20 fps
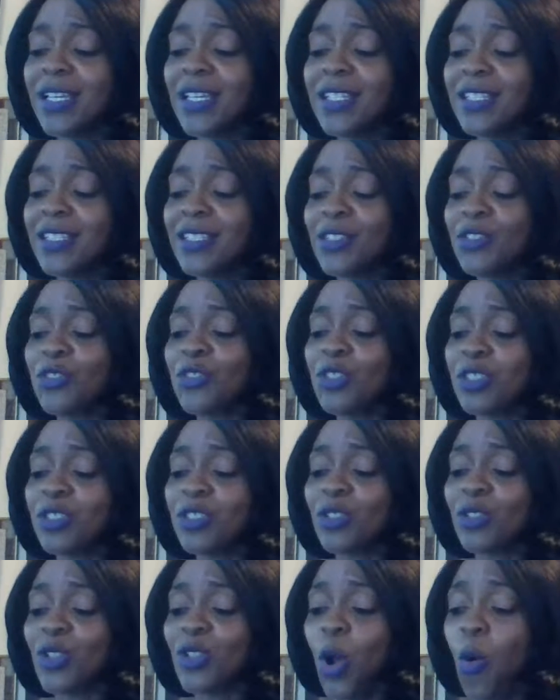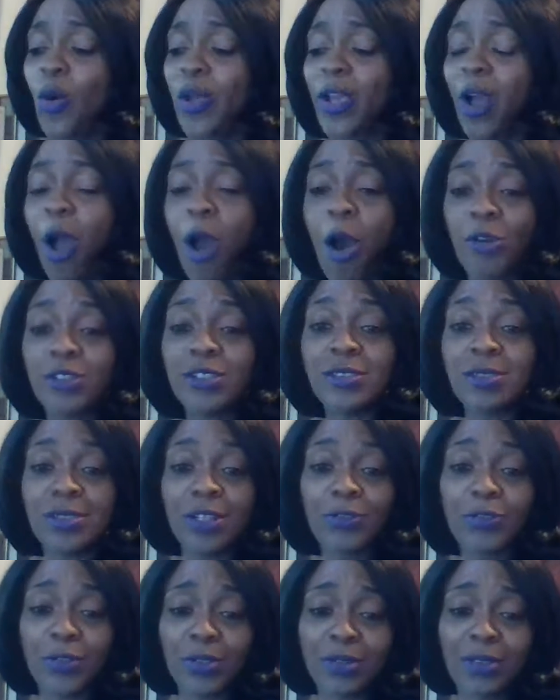it is just knowing all these
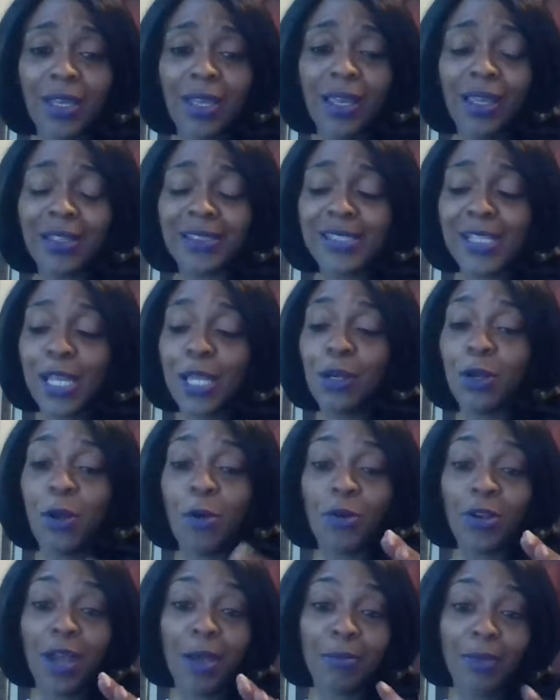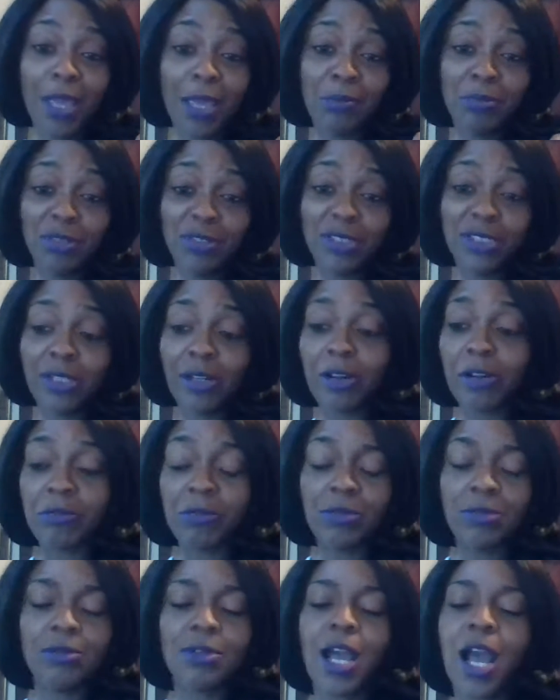different things, and knowing I'm able to share it
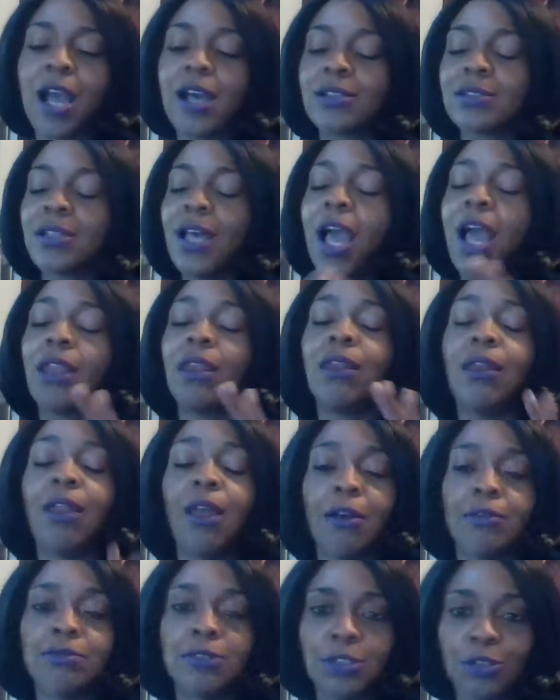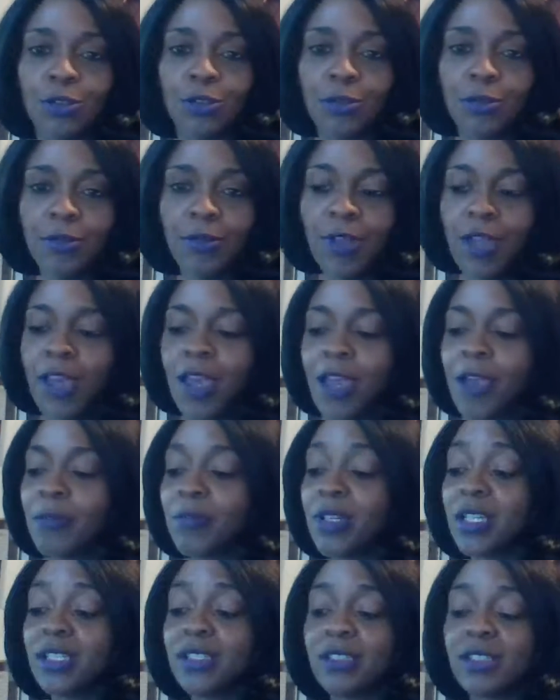with you guys, I love to do,
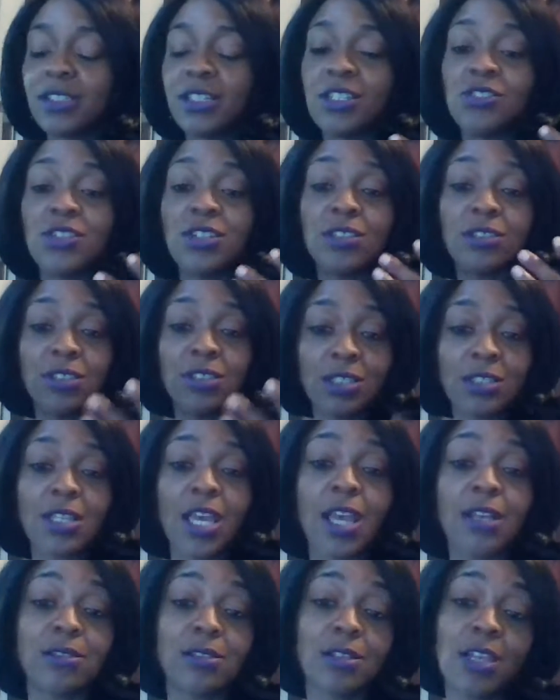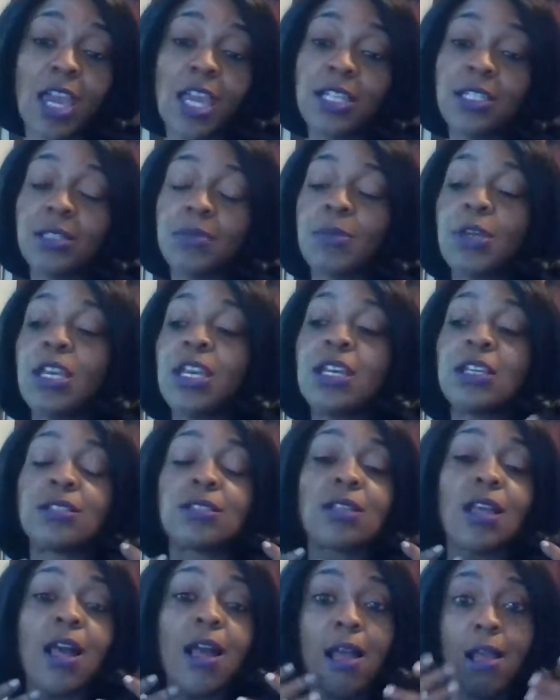because it just educates me.
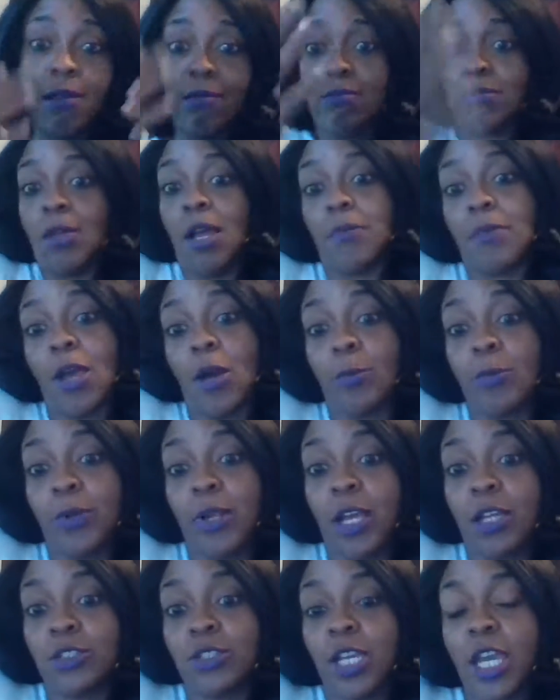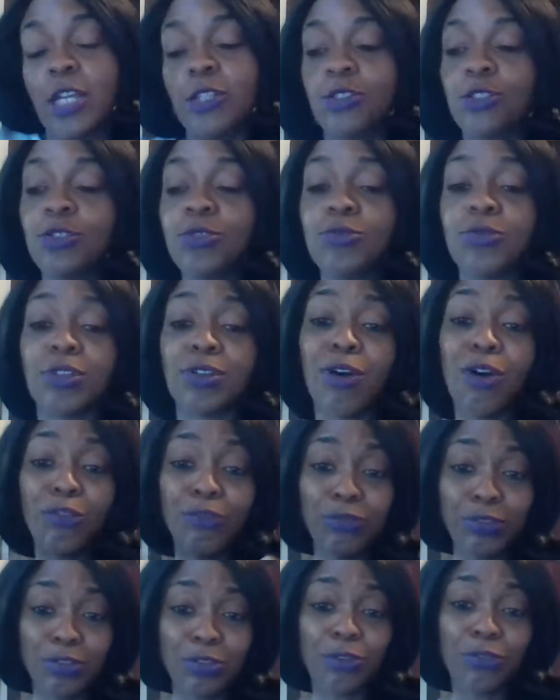I'm helping educate you, and
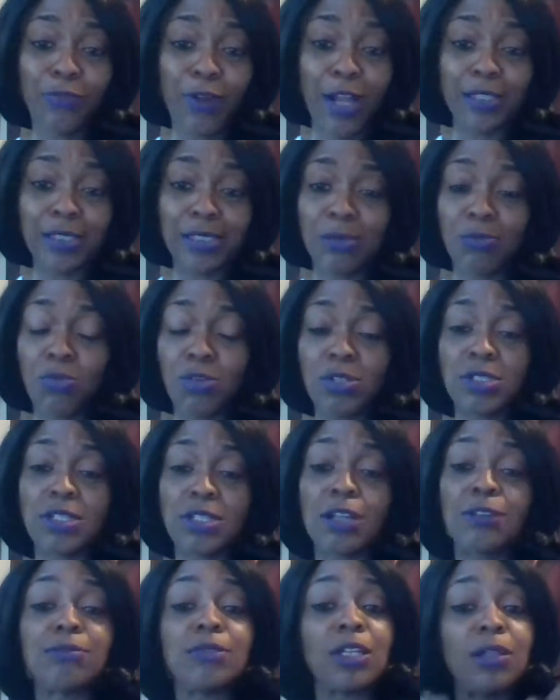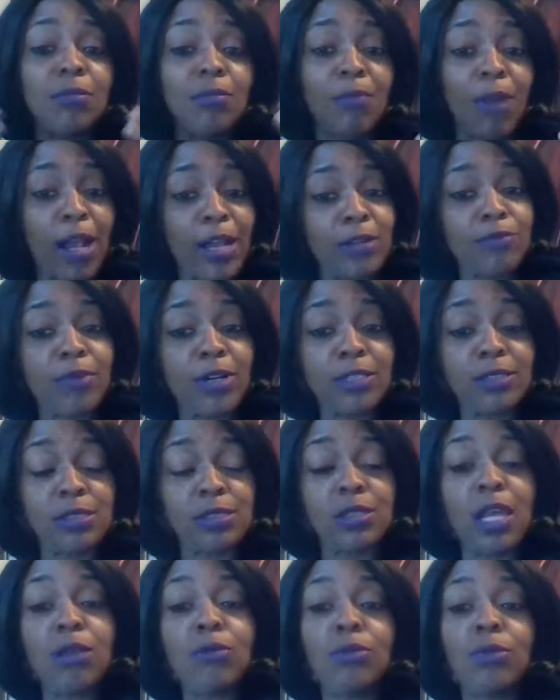hopefully you'll find some more stuff that might
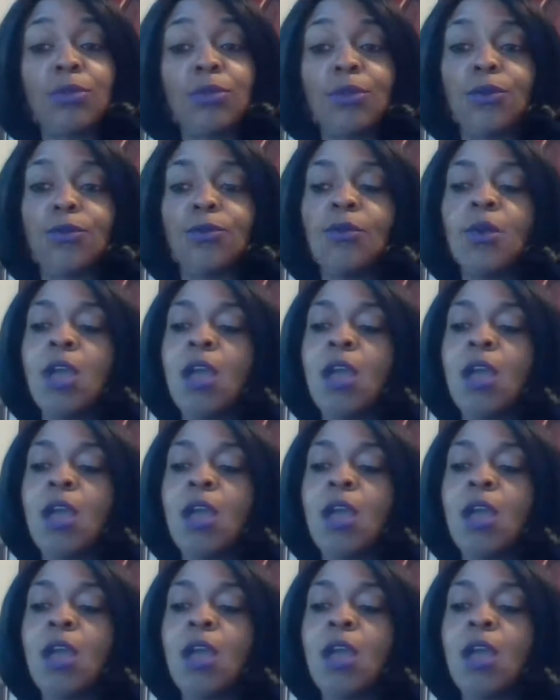resonate with you